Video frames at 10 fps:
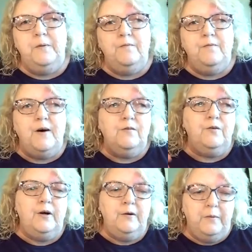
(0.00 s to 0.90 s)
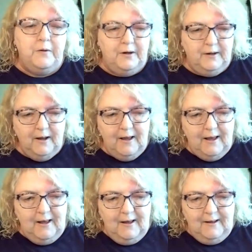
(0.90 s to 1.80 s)
put Velcro or
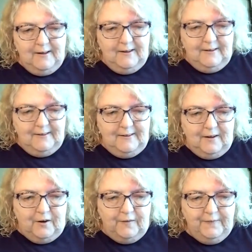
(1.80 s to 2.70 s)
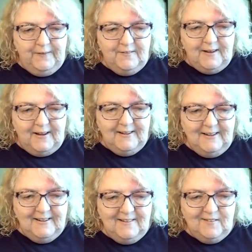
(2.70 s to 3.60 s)
all these
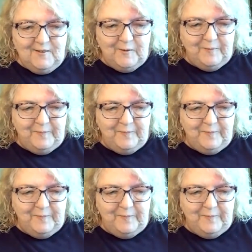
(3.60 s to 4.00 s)
ideas.